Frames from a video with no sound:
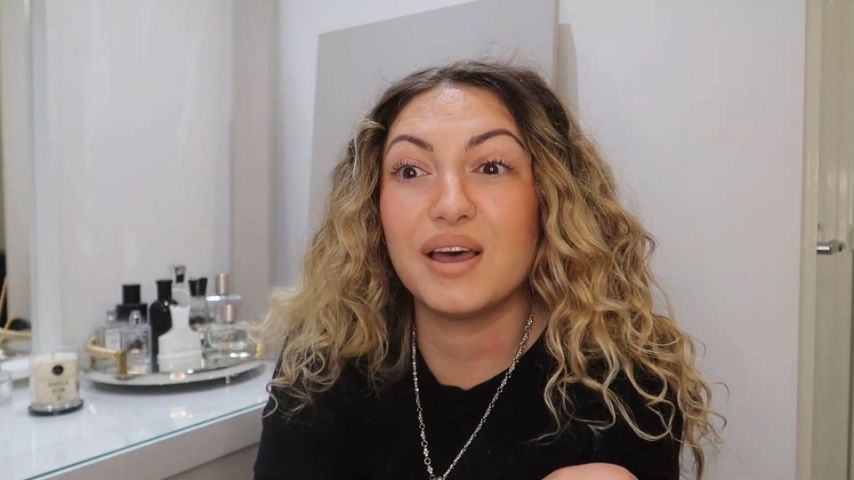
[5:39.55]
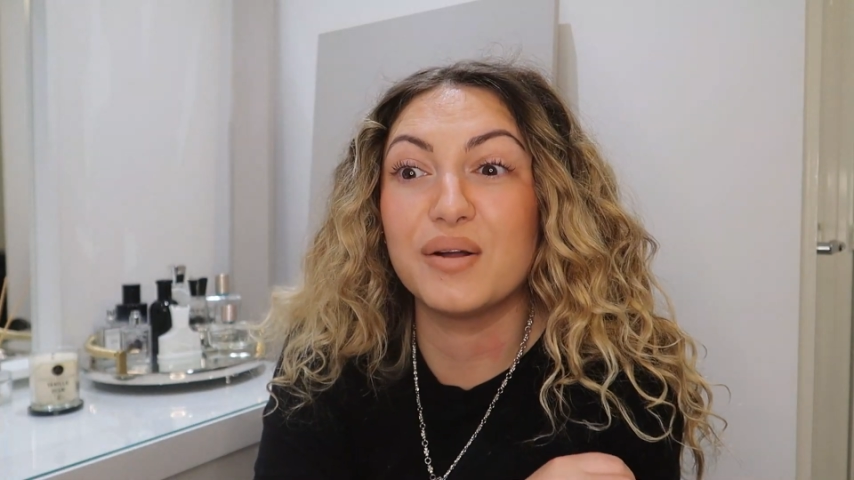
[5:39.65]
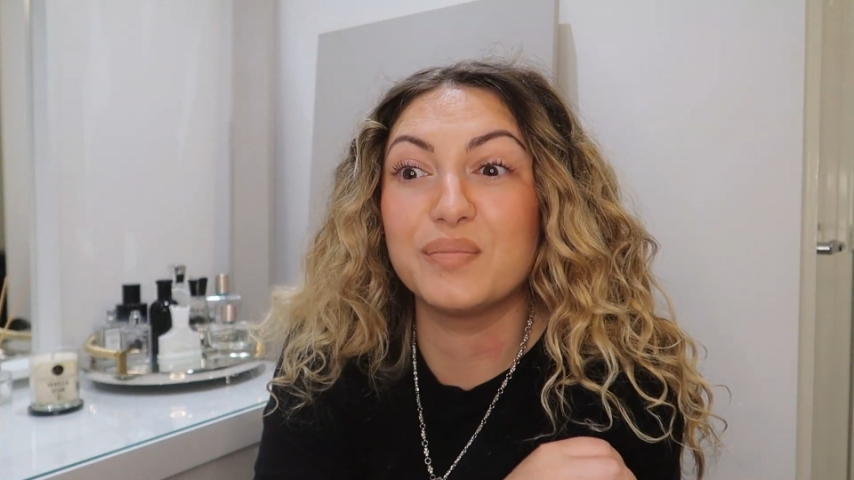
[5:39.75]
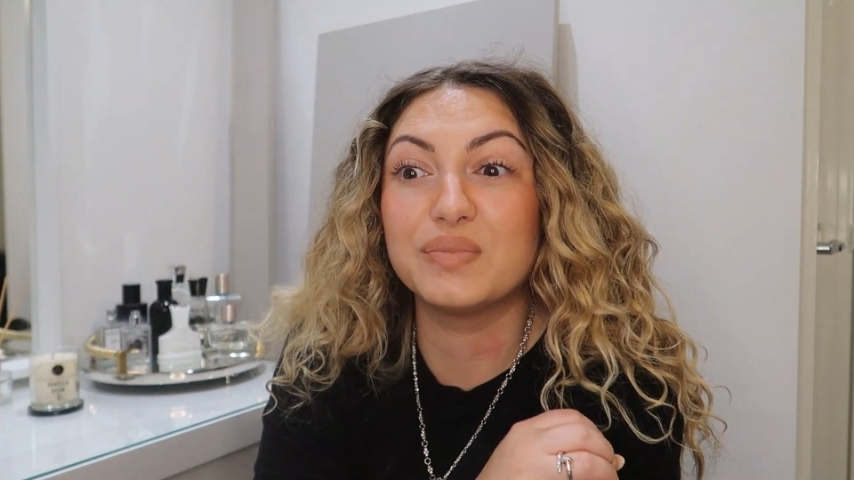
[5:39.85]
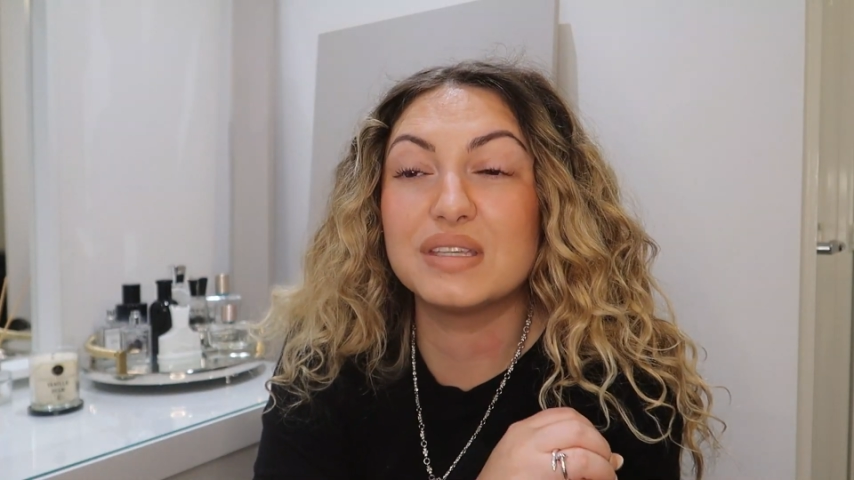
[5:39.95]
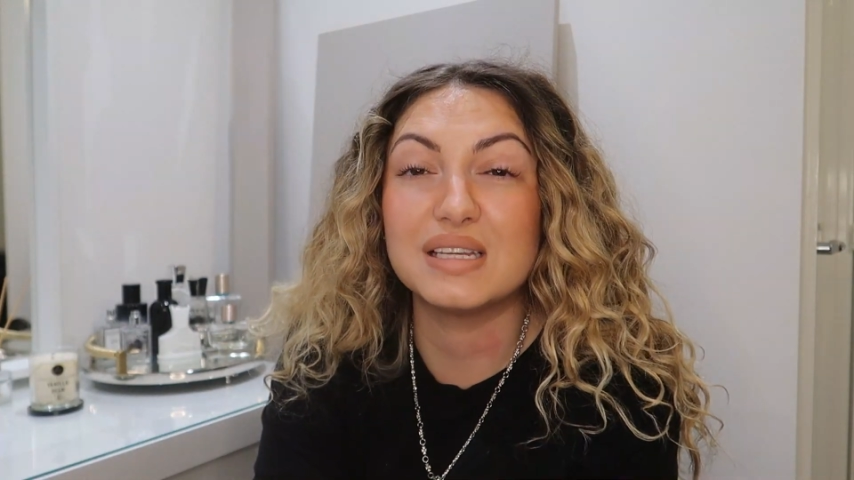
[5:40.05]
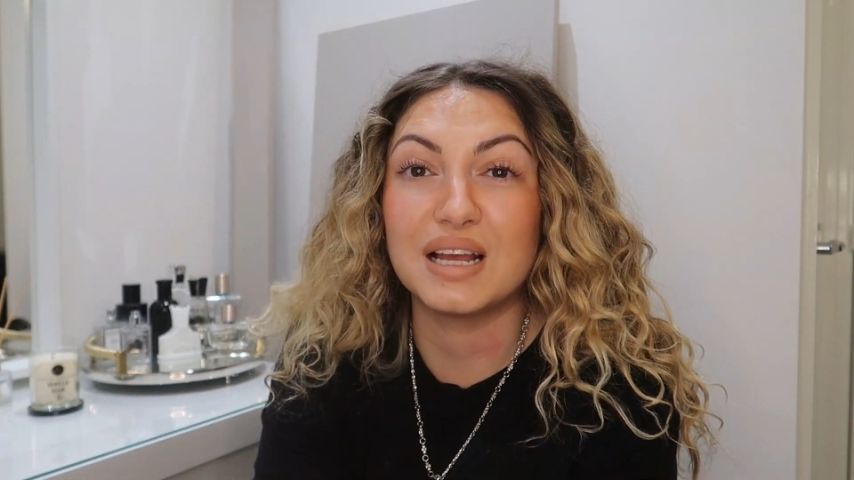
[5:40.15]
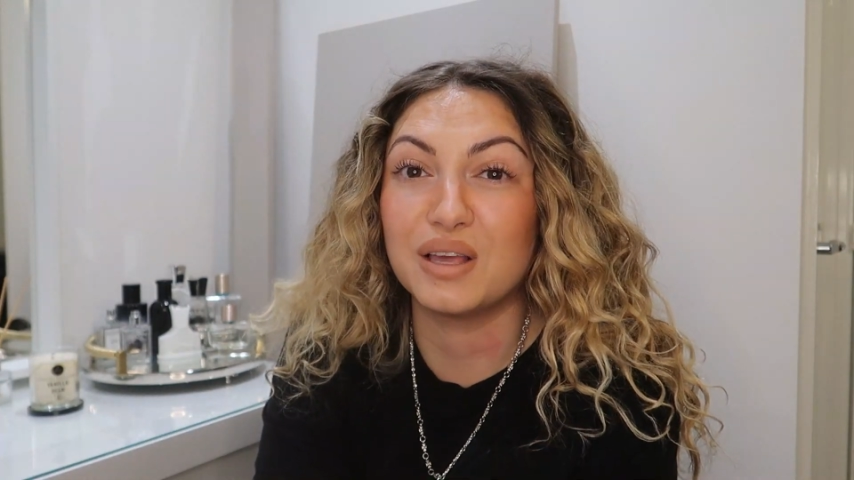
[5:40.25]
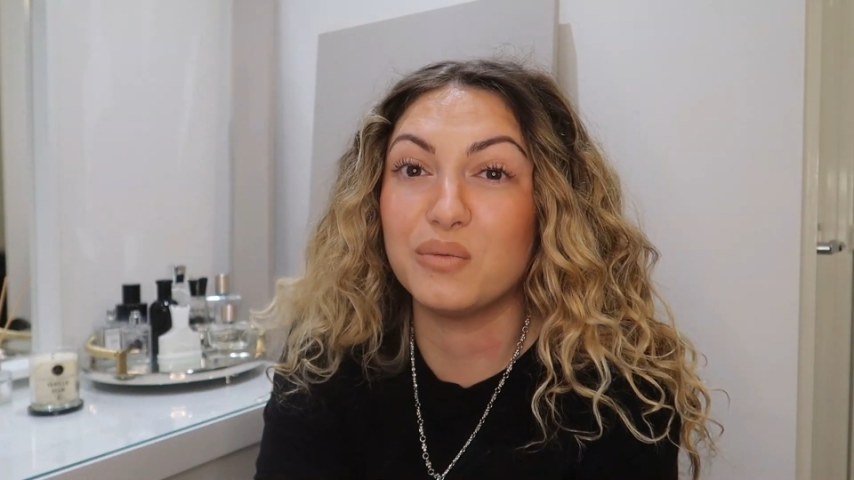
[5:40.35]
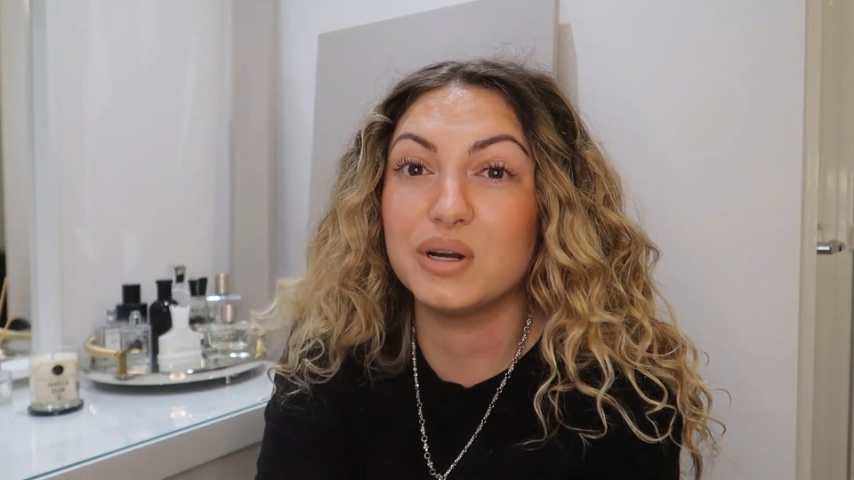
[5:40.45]

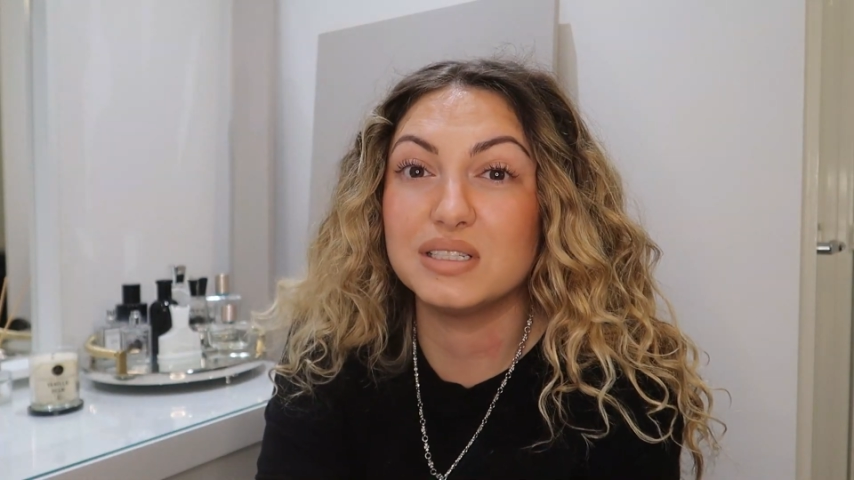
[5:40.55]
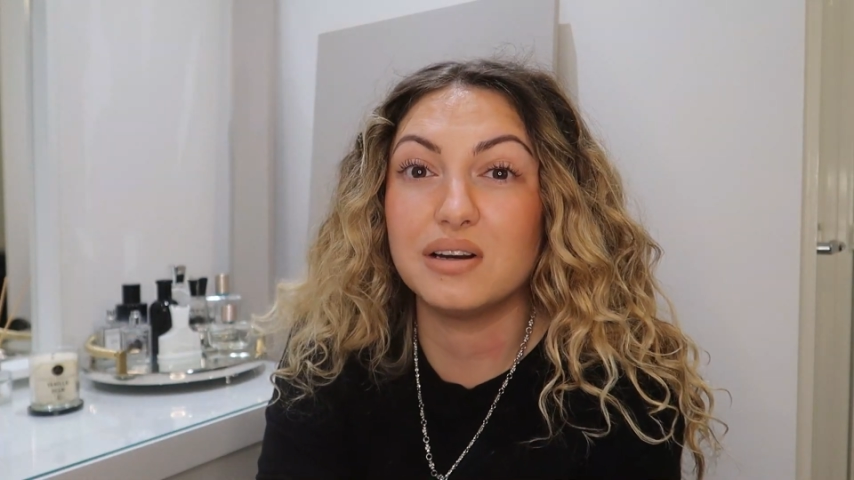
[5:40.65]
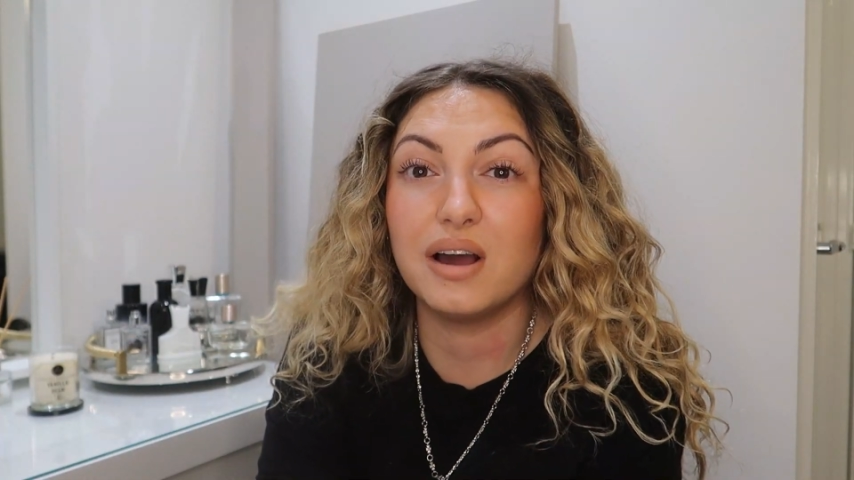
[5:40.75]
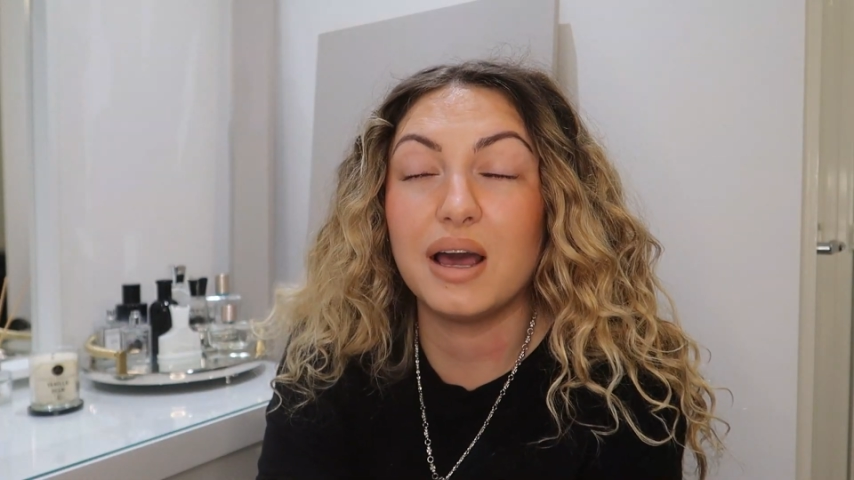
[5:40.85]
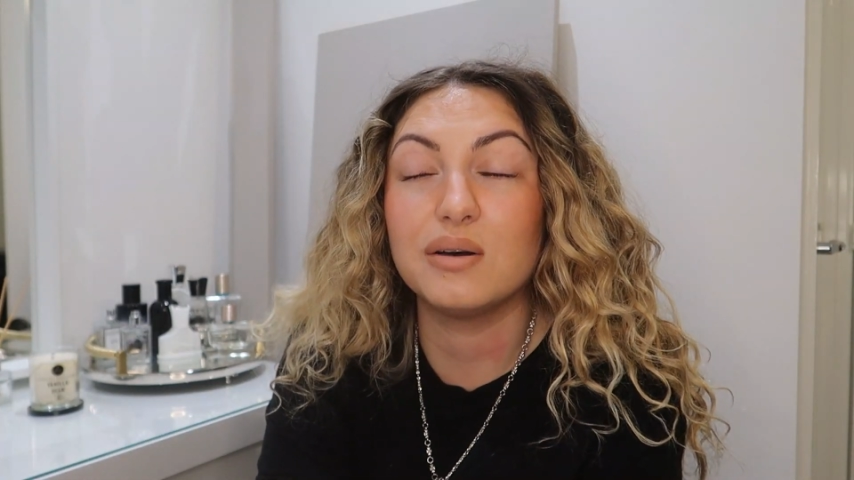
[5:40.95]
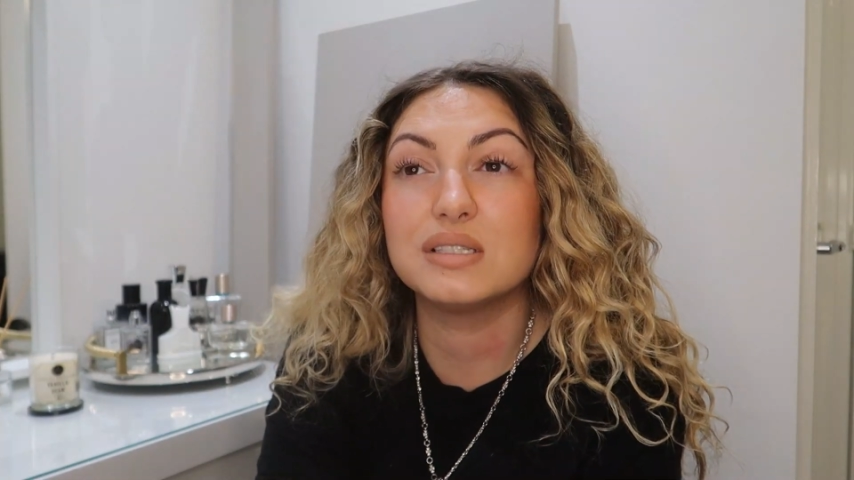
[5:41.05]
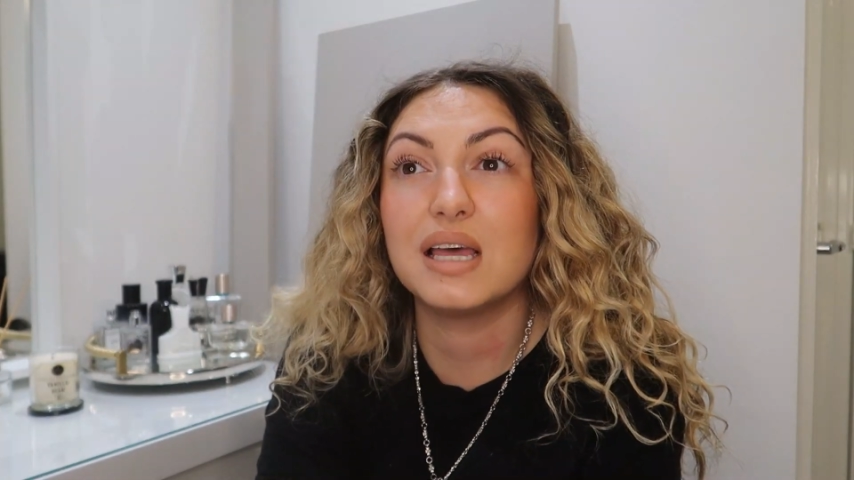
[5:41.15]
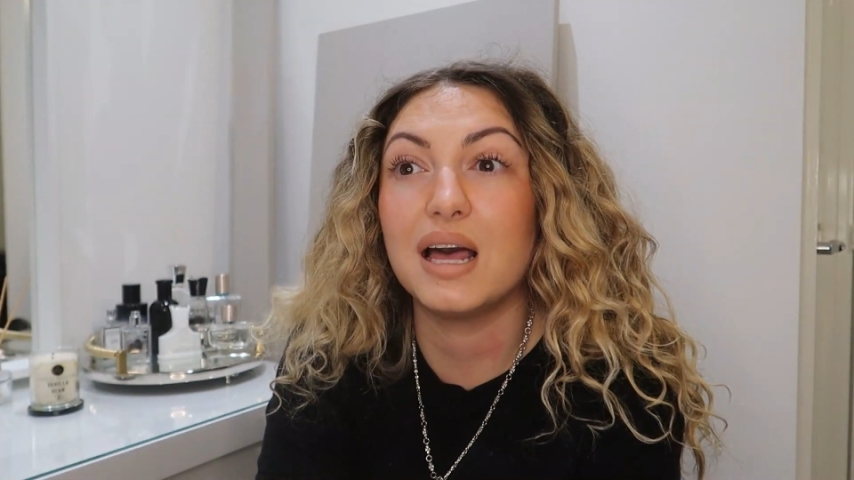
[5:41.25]
snagging wise in our house.